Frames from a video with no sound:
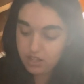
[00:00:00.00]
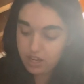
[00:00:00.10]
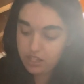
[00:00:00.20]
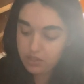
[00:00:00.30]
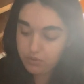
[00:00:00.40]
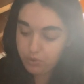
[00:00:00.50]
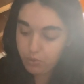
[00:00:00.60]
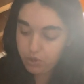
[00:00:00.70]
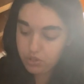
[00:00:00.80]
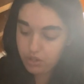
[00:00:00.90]
and if you
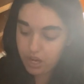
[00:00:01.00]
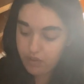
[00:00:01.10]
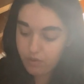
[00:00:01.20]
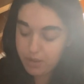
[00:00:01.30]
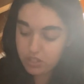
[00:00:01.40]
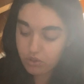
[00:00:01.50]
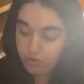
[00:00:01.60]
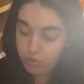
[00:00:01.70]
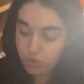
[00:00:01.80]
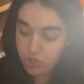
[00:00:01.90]
want to have a better
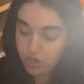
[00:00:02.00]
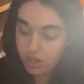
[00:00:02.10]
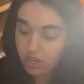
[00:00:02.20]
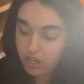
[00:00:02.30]
future,